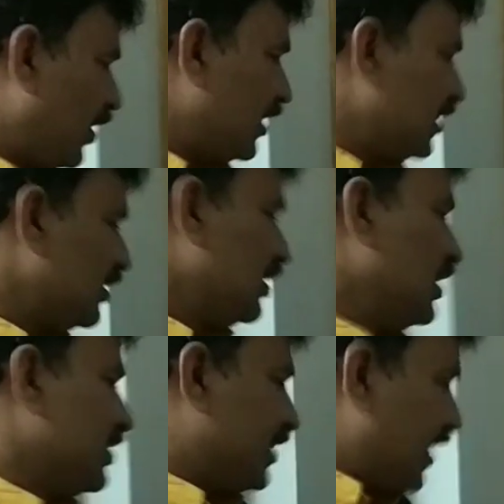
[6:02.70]
pin,
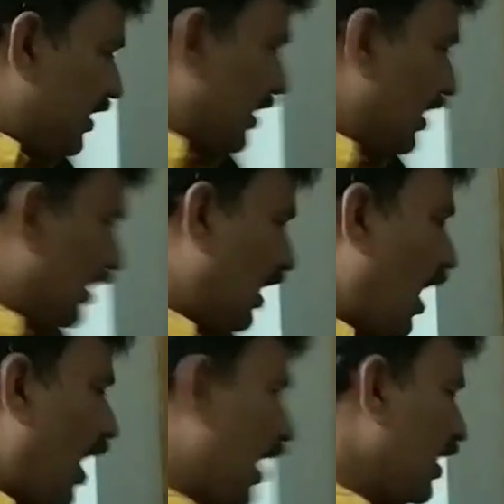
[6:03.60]
set and
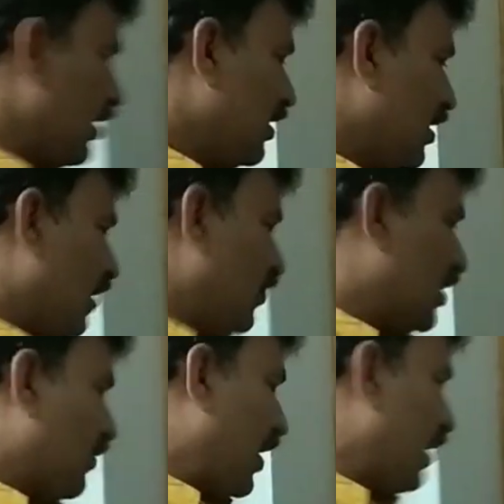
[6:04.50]
tie
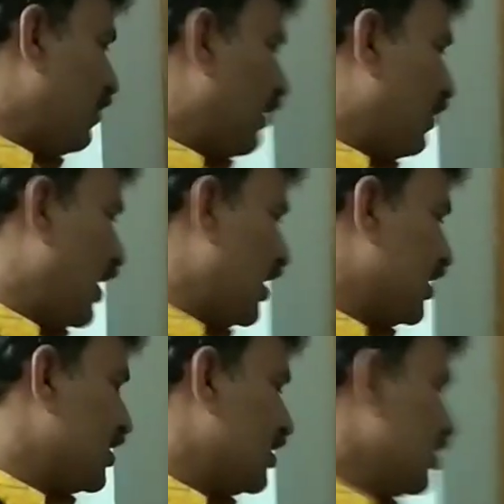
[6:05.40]
with a fiber
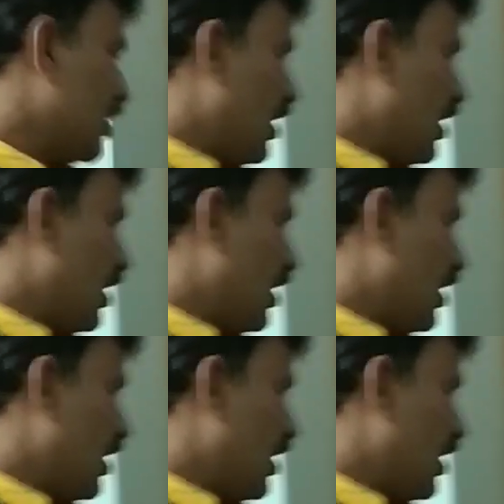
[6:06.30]
place